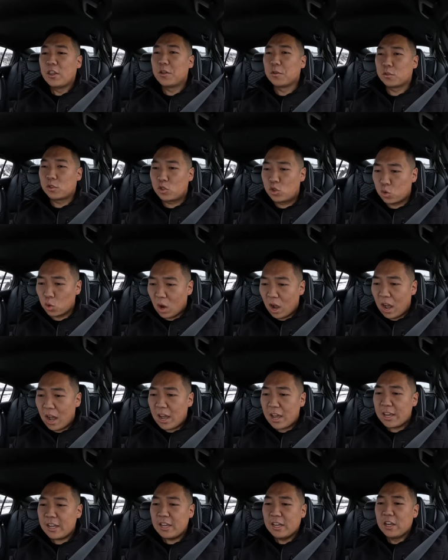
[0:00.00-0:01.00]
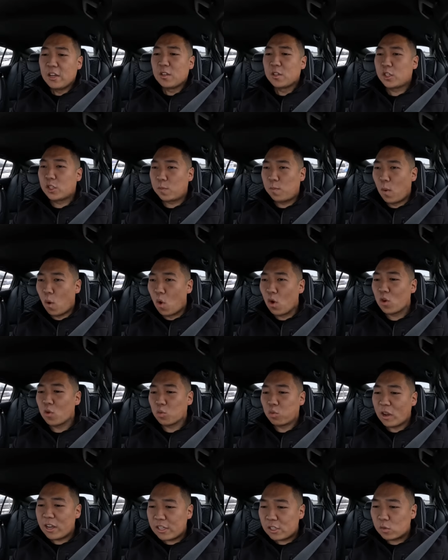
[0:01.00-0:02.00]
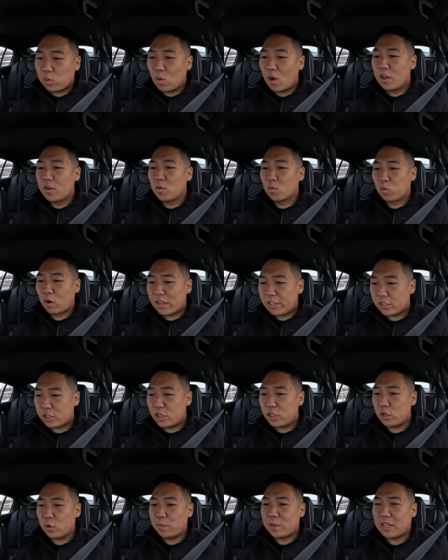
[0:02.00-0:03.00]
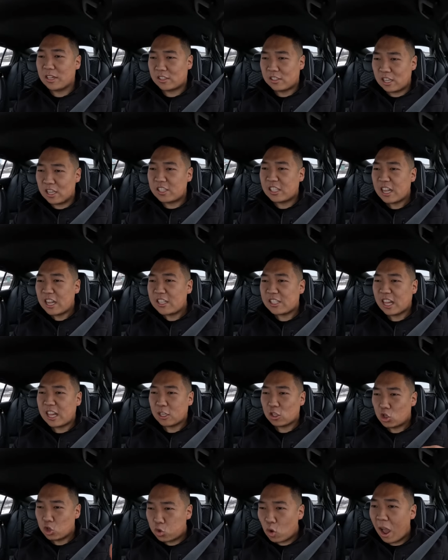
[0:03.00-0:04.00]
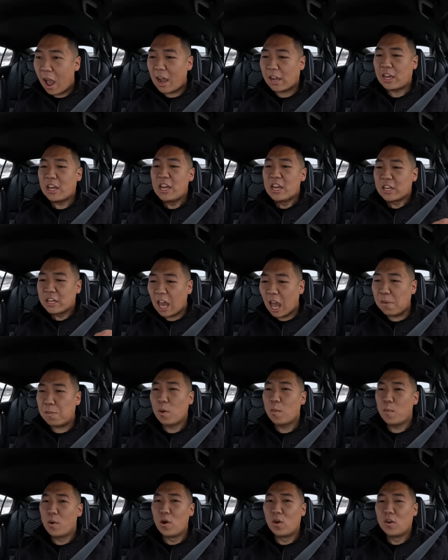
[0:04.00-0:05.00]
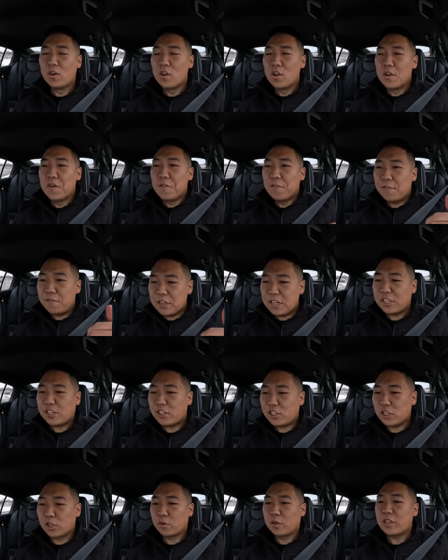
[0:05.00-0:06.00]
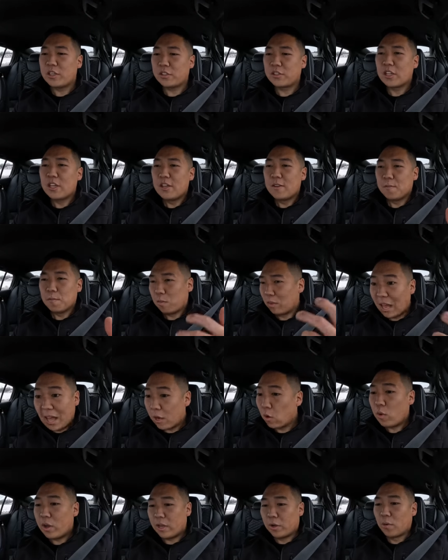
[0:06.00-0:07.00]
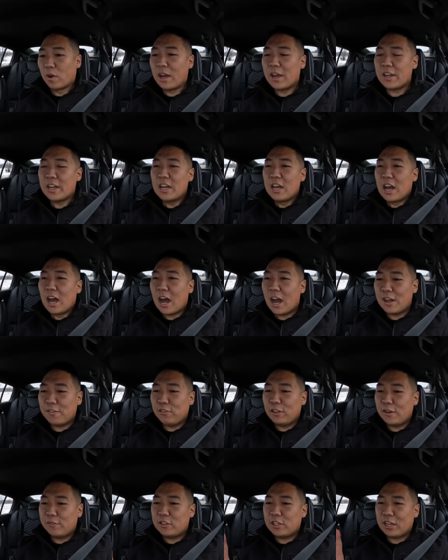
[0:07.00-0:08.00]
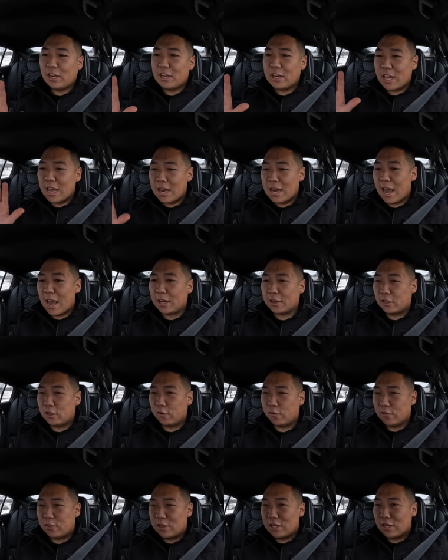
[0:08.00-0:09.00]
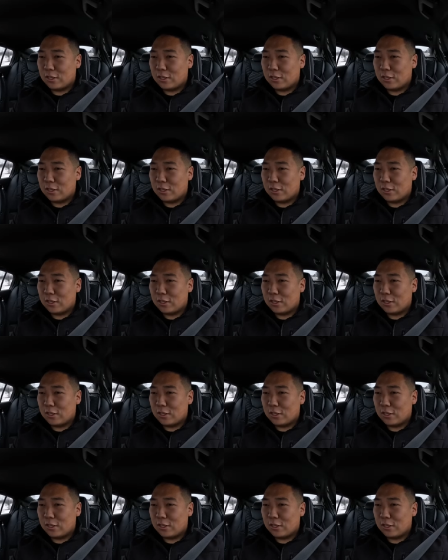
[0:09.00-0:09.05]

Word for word: there's dry, sport, race one, race two, because this is a track capable V Series Blackwing, right? I've left it in inactive